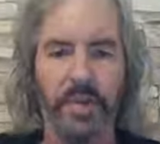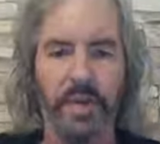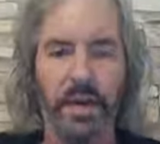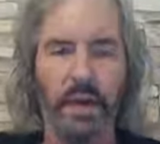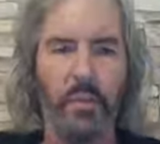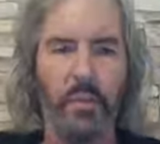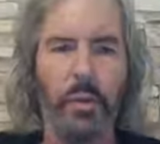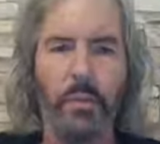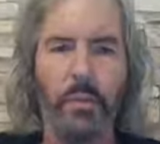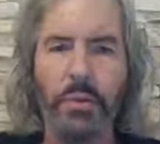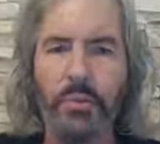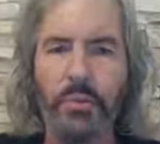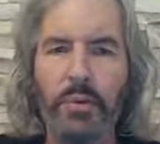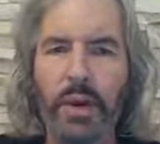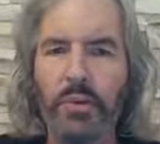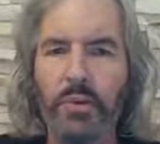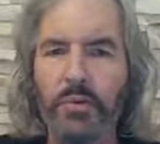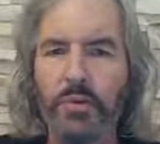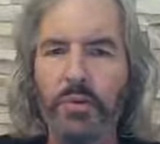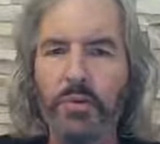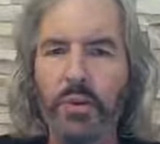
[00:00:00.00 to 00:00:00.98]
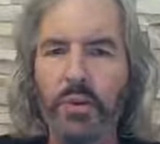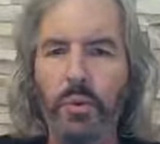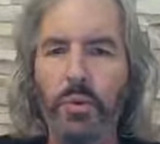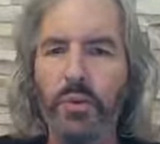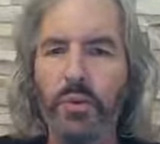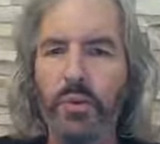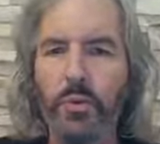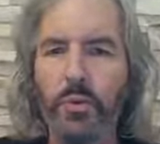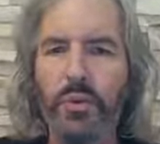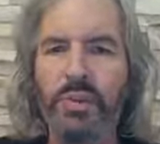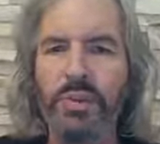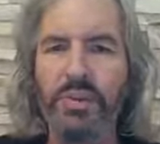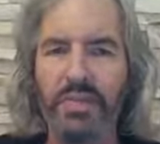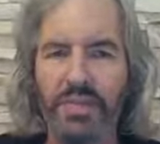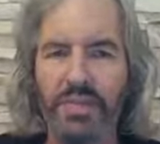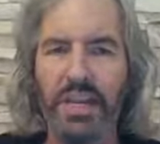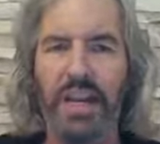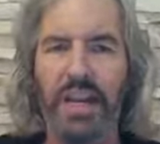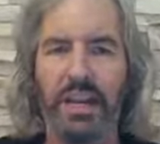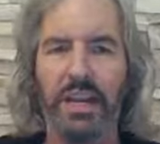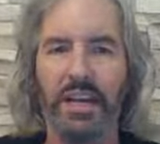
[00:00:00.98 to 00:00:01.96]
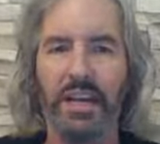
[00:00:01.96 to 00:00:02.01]
when we pray for someone who is
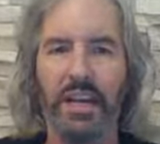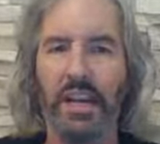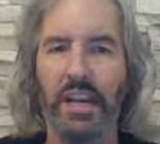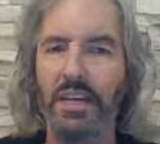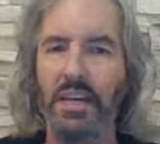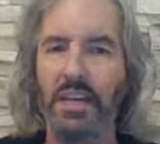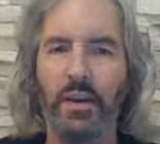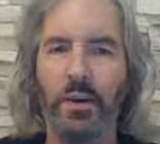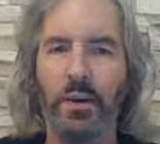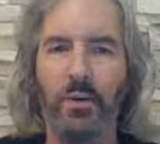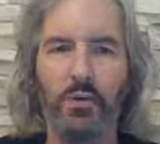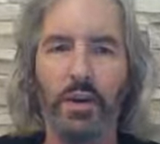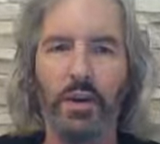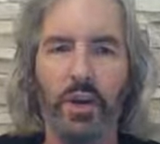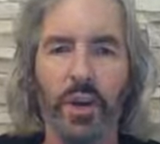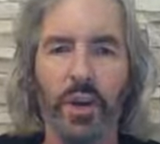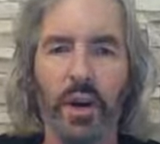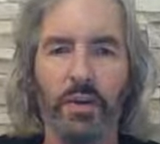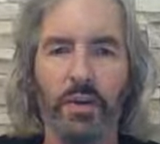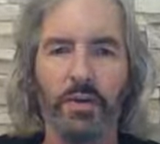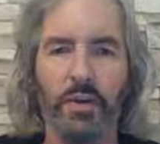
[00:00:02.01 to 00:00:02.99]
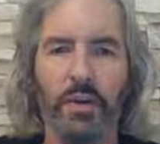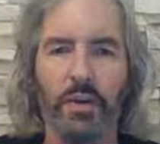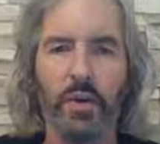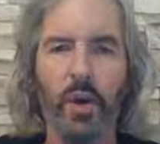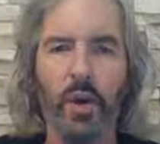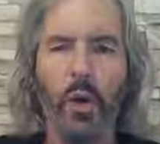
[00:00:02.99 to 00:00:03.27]
sick and they don't recover,